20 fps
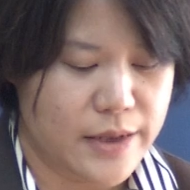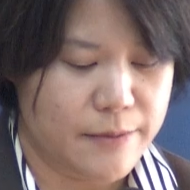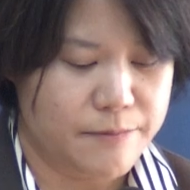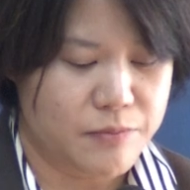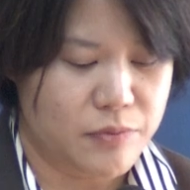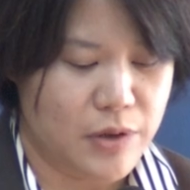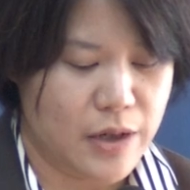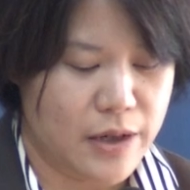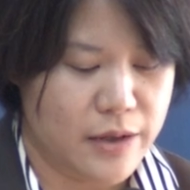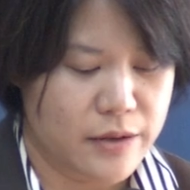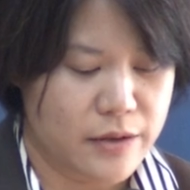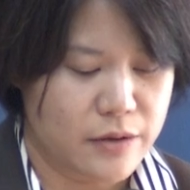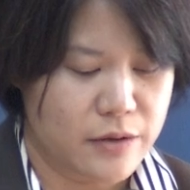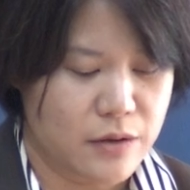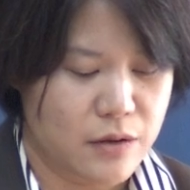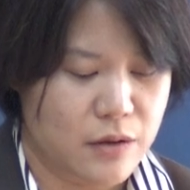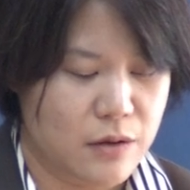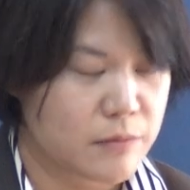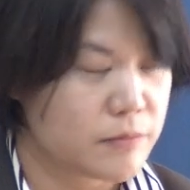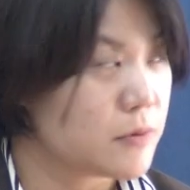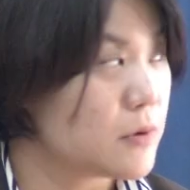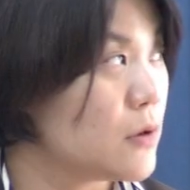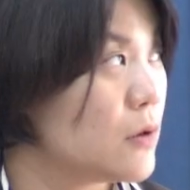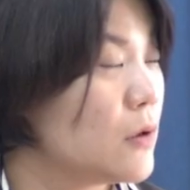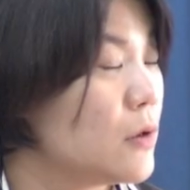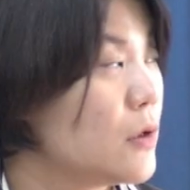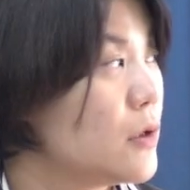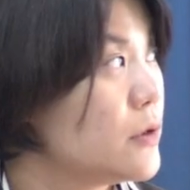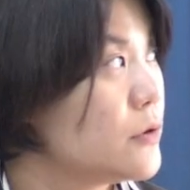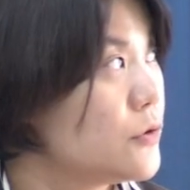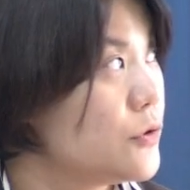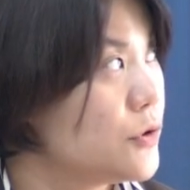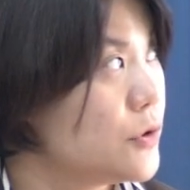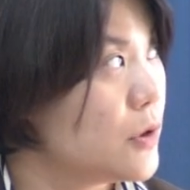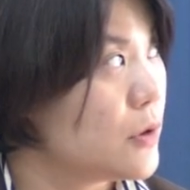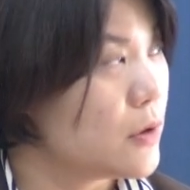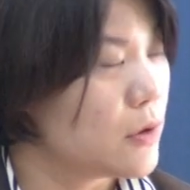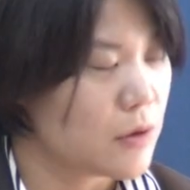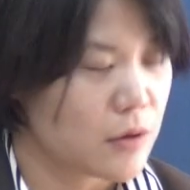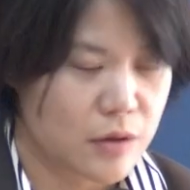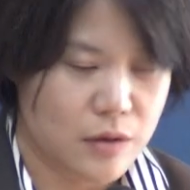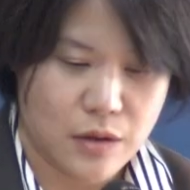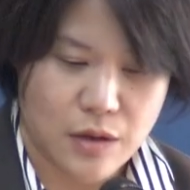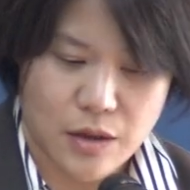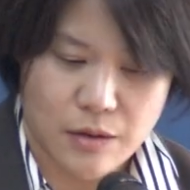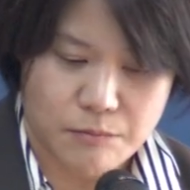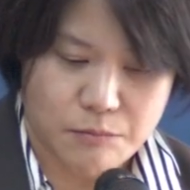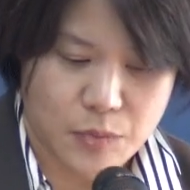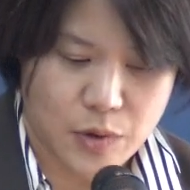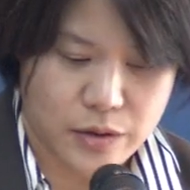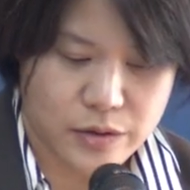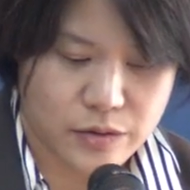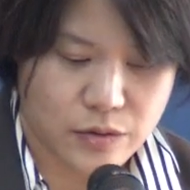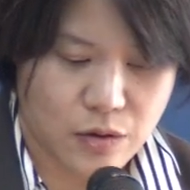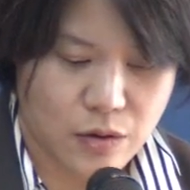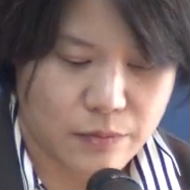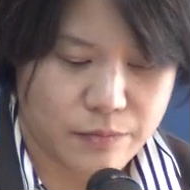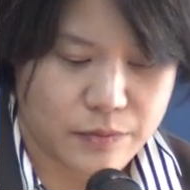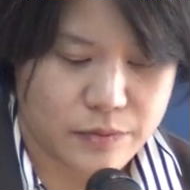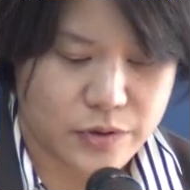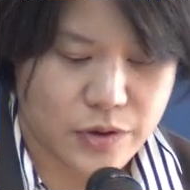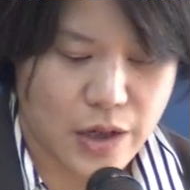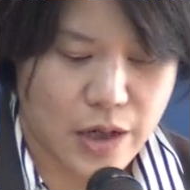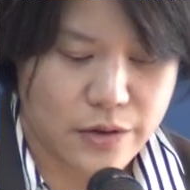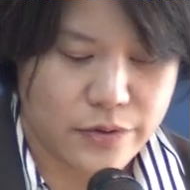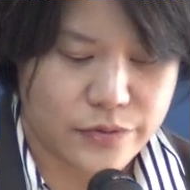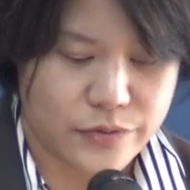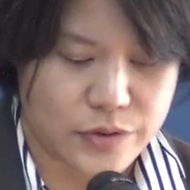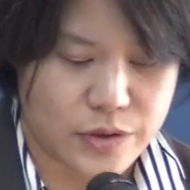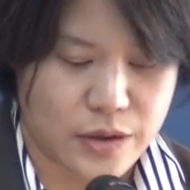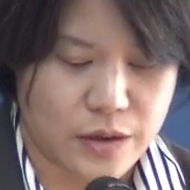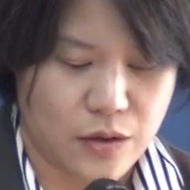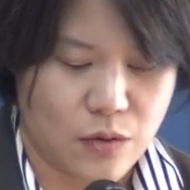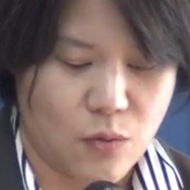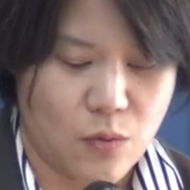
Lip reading: day prior to the MERS-CoV challenge.